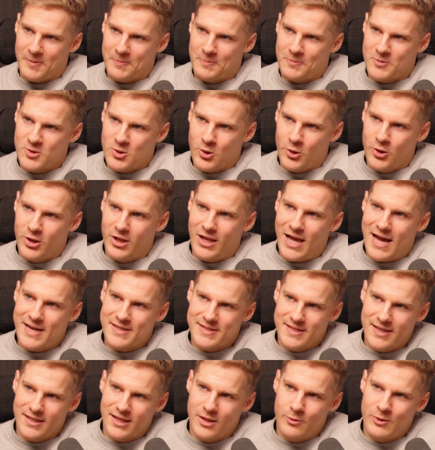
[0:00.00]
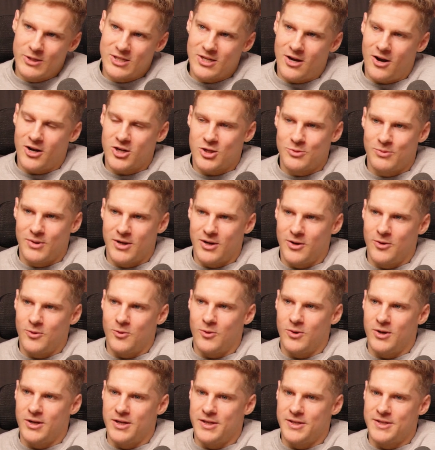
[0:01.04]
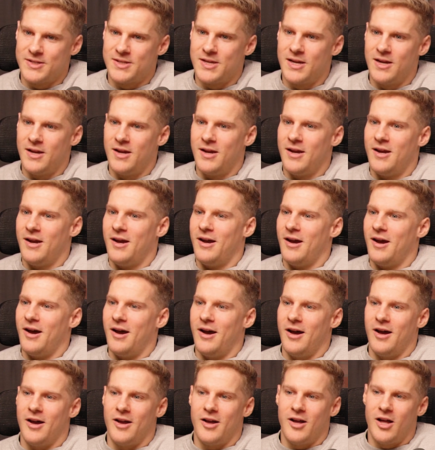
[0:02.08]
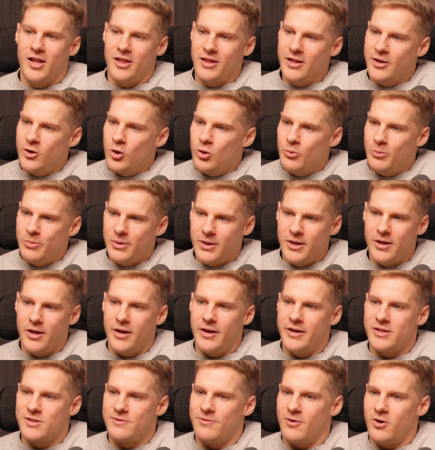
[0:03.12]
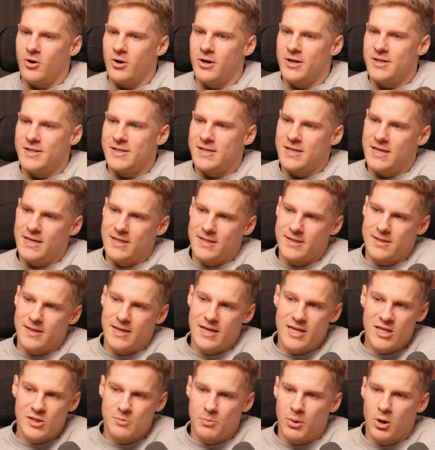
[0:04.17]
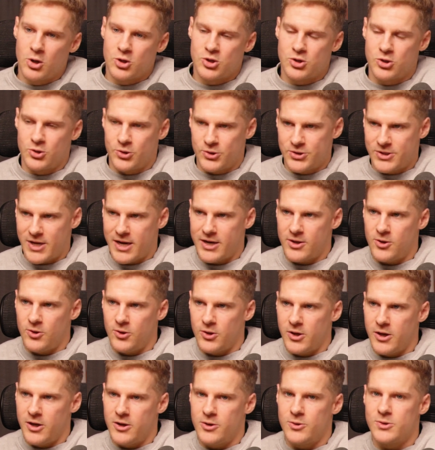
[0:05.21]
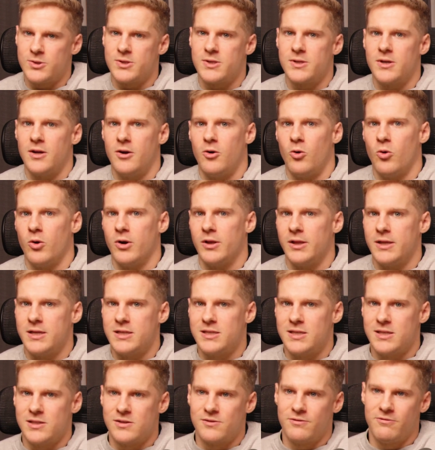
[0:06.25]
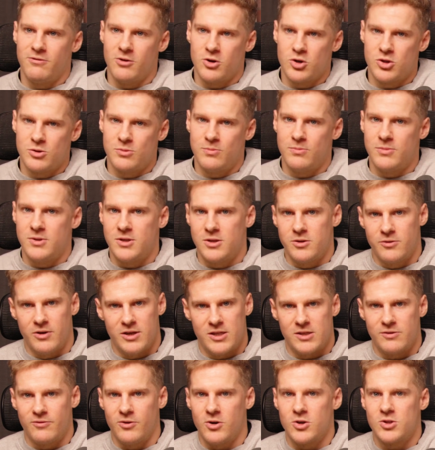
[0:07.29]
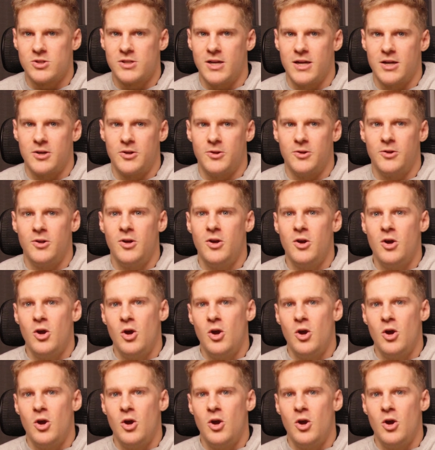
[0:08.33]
So the last thing that we talked about was a little bit as far as his personal cycle goes, or at least his first cycle.